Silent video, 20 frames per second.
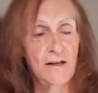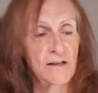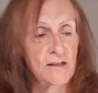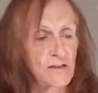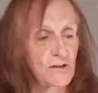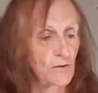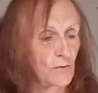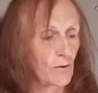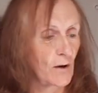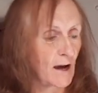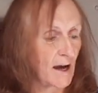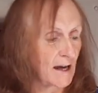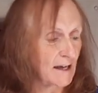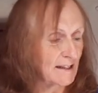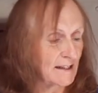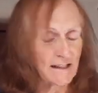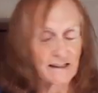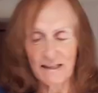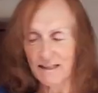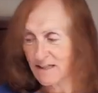So I
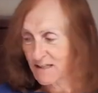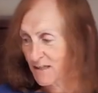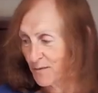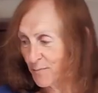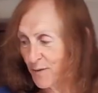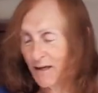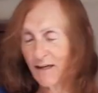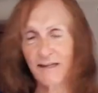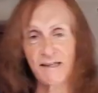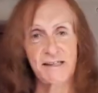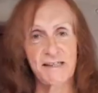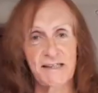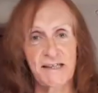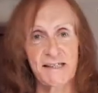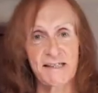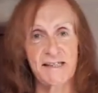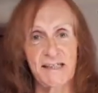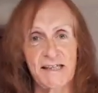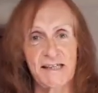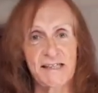need this to be
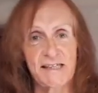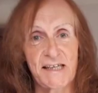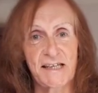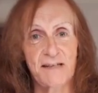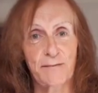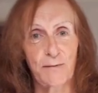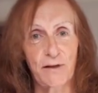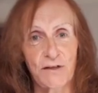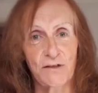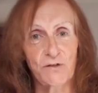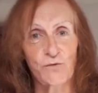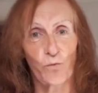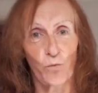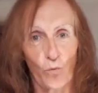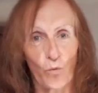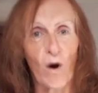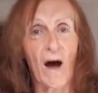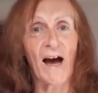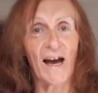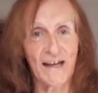16 centimetres
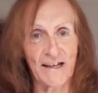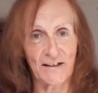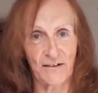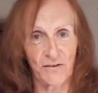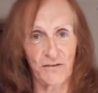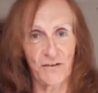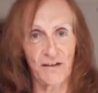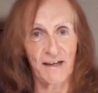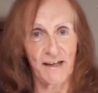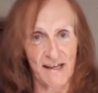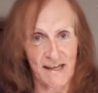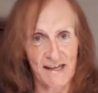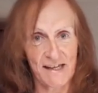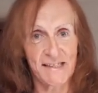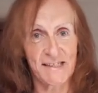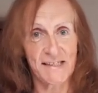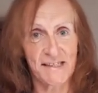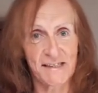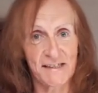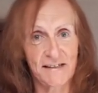wider than it
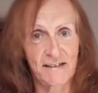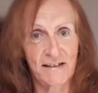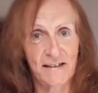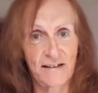is.